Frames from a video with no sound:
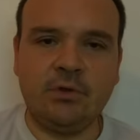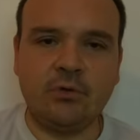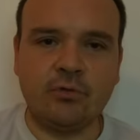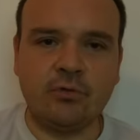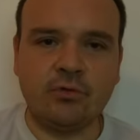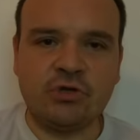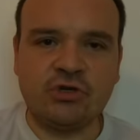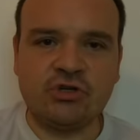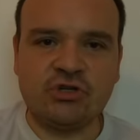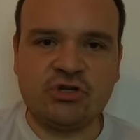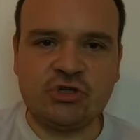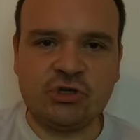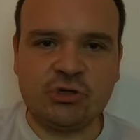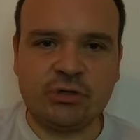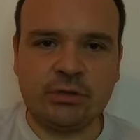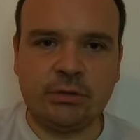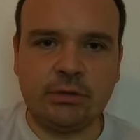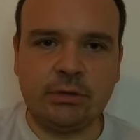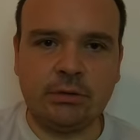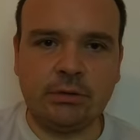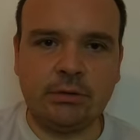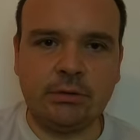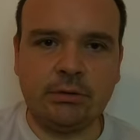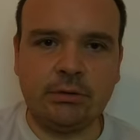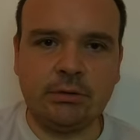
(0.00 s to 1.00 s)

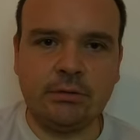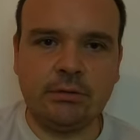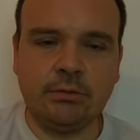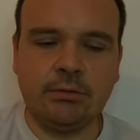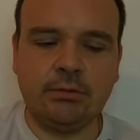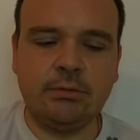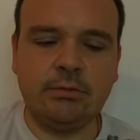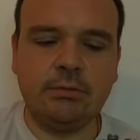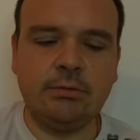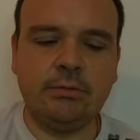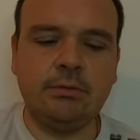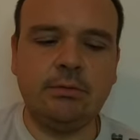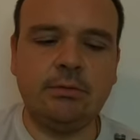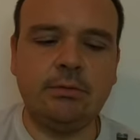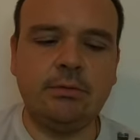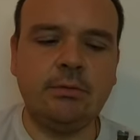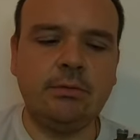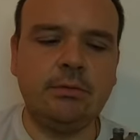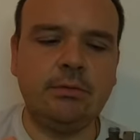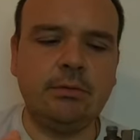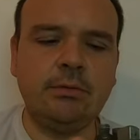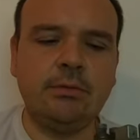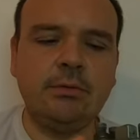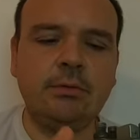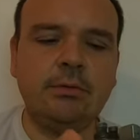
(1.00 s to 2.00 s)
original
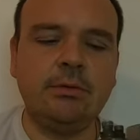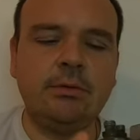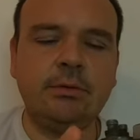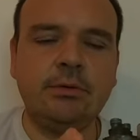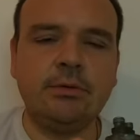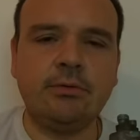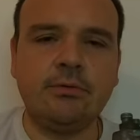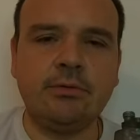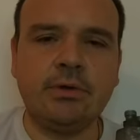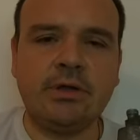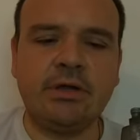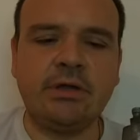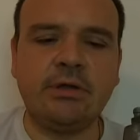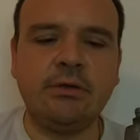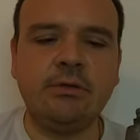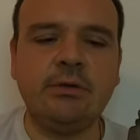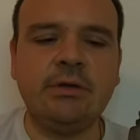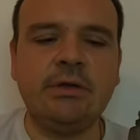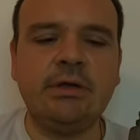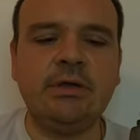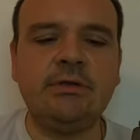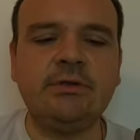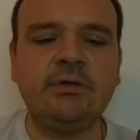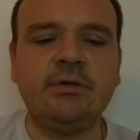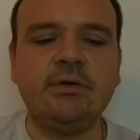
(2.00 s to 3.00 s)

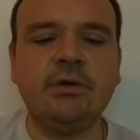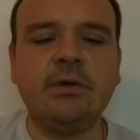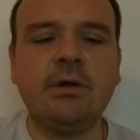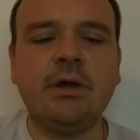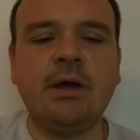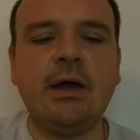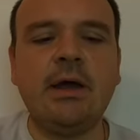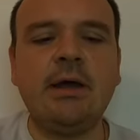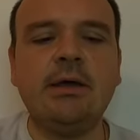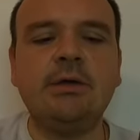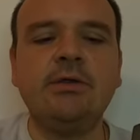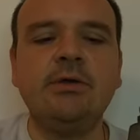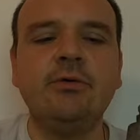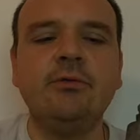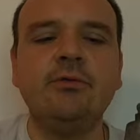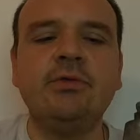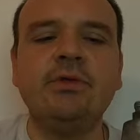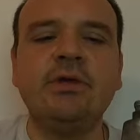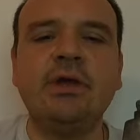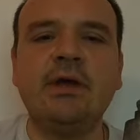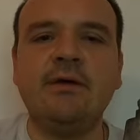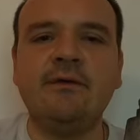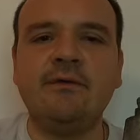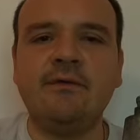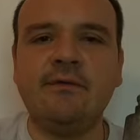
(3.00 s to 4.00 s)
regulator, I
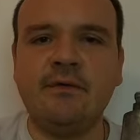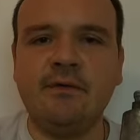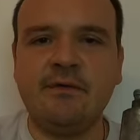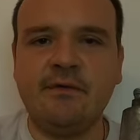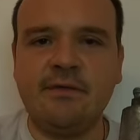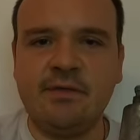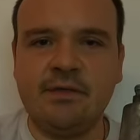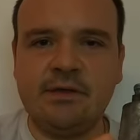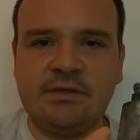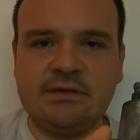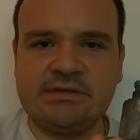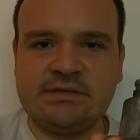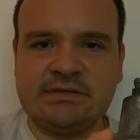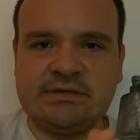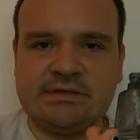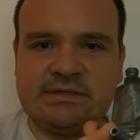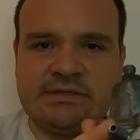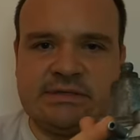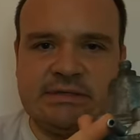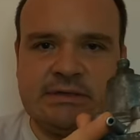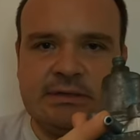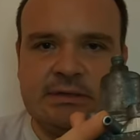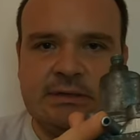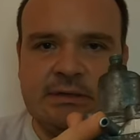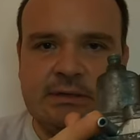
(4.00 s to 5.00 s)
don't have
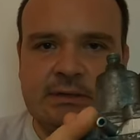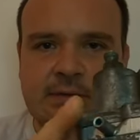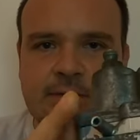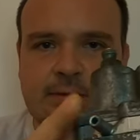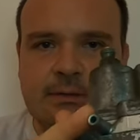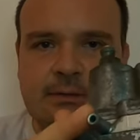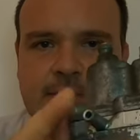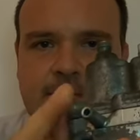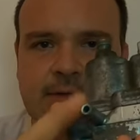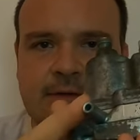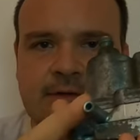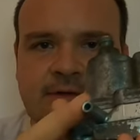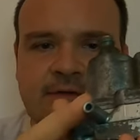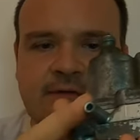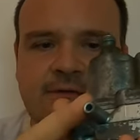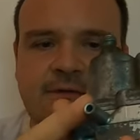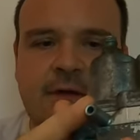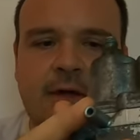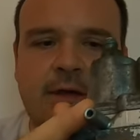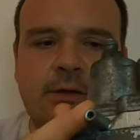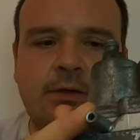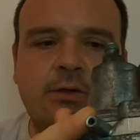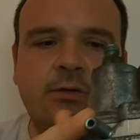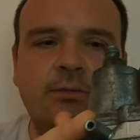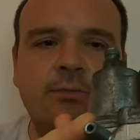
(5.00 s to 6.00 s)
this
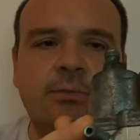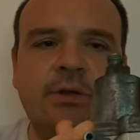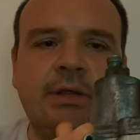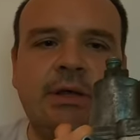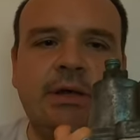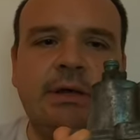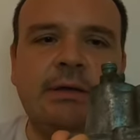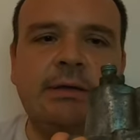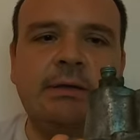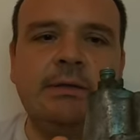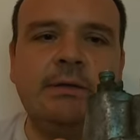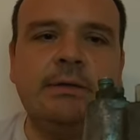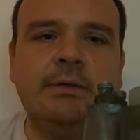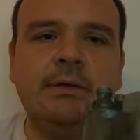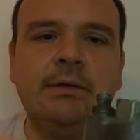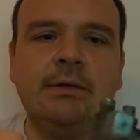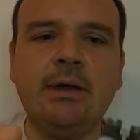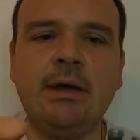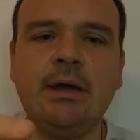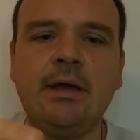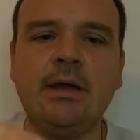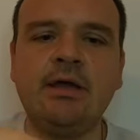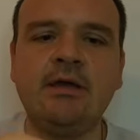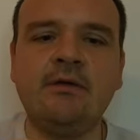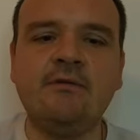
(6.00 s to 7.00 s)
vacuum line.
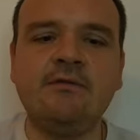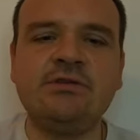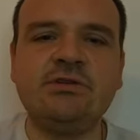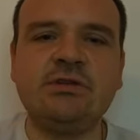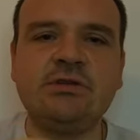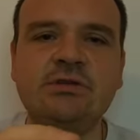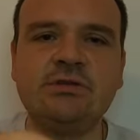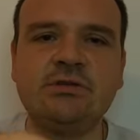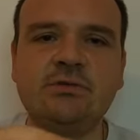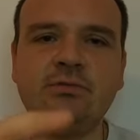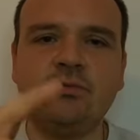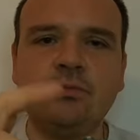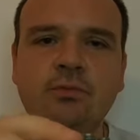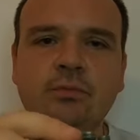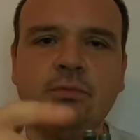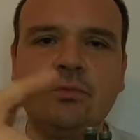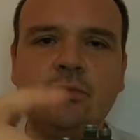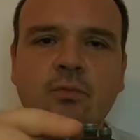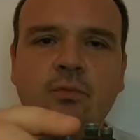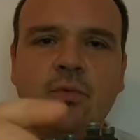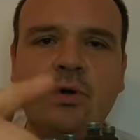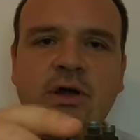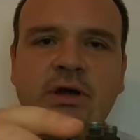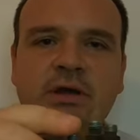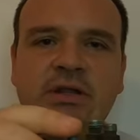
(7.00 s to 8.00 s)
I have just
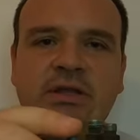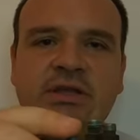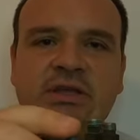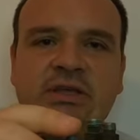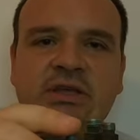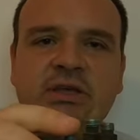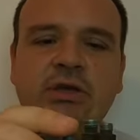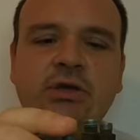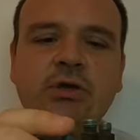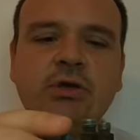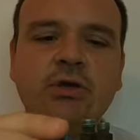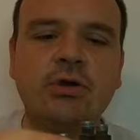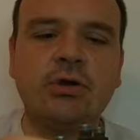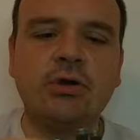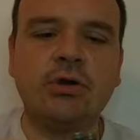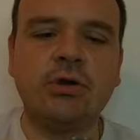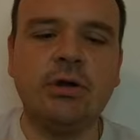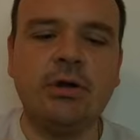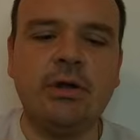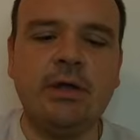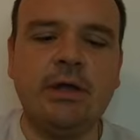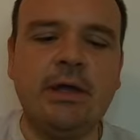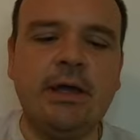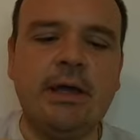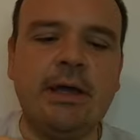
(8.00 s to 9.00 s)
one
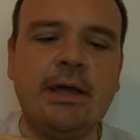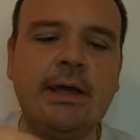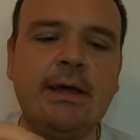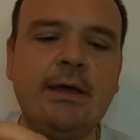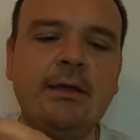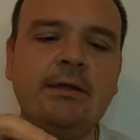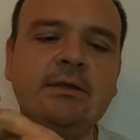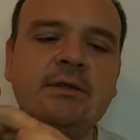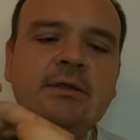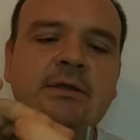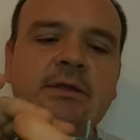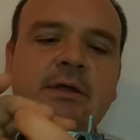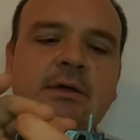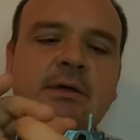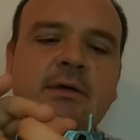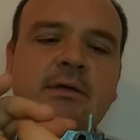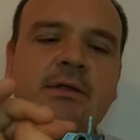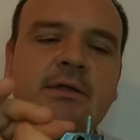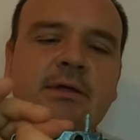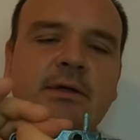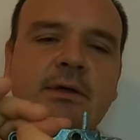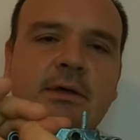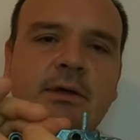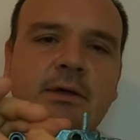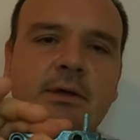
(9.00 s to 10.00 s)
here and
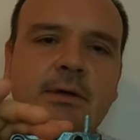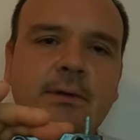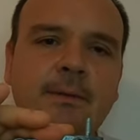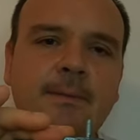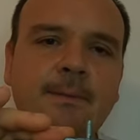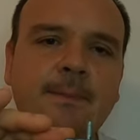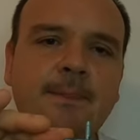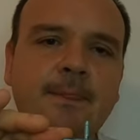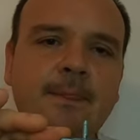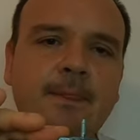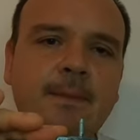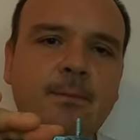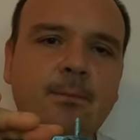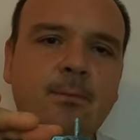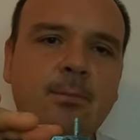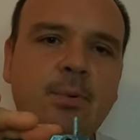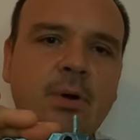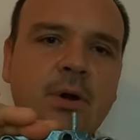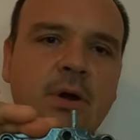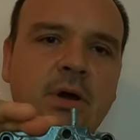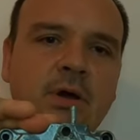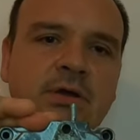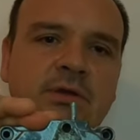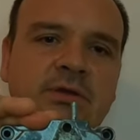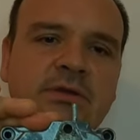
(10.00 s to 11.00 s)
the
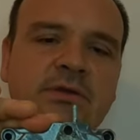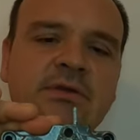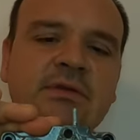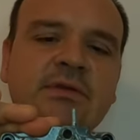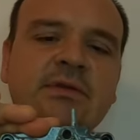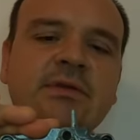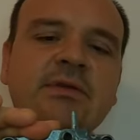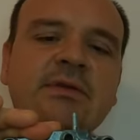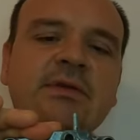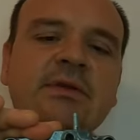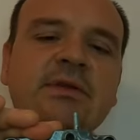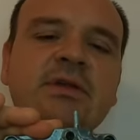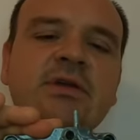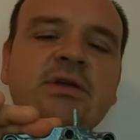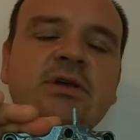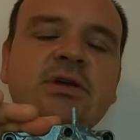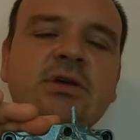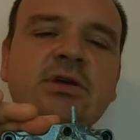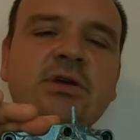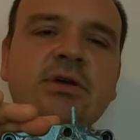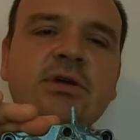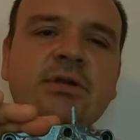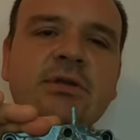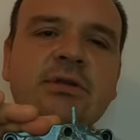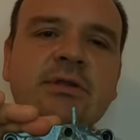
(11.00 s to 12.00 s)
part
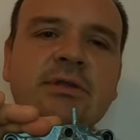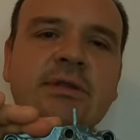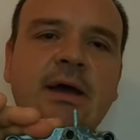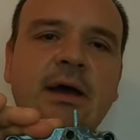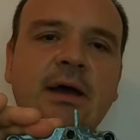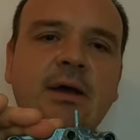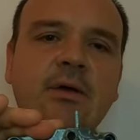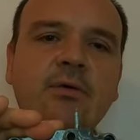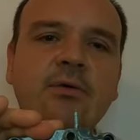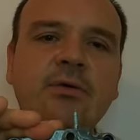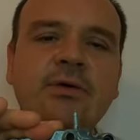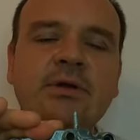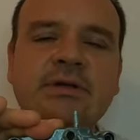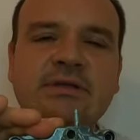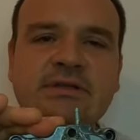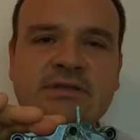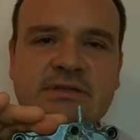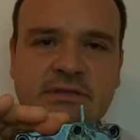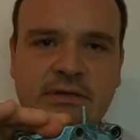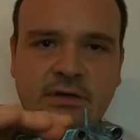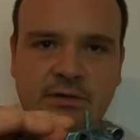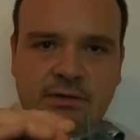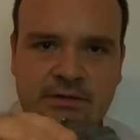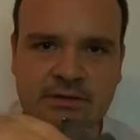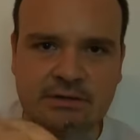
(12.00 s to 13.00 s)
here down
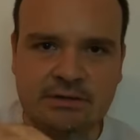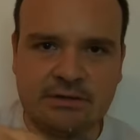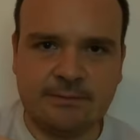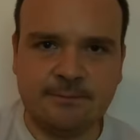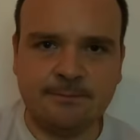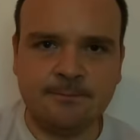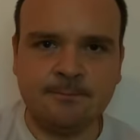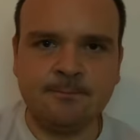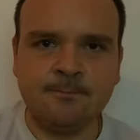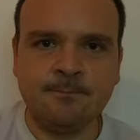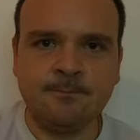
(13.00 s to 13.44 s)
is not